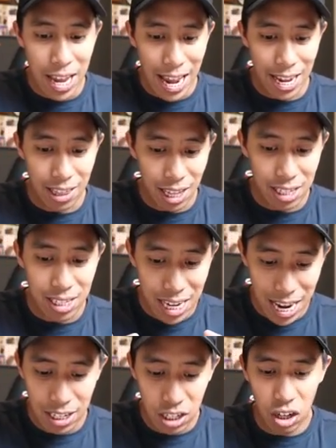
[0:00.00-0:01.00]
It then
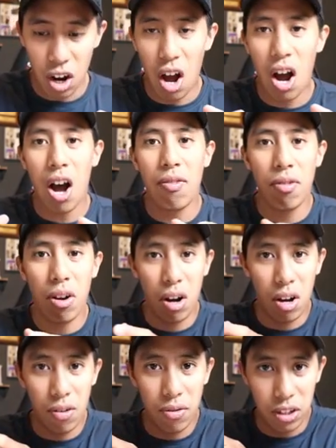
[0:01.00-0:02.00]
takes it off
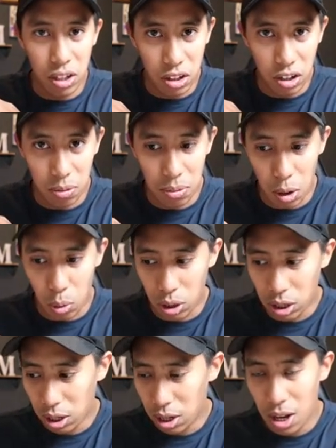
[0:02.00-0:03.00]
of the Ethereum network,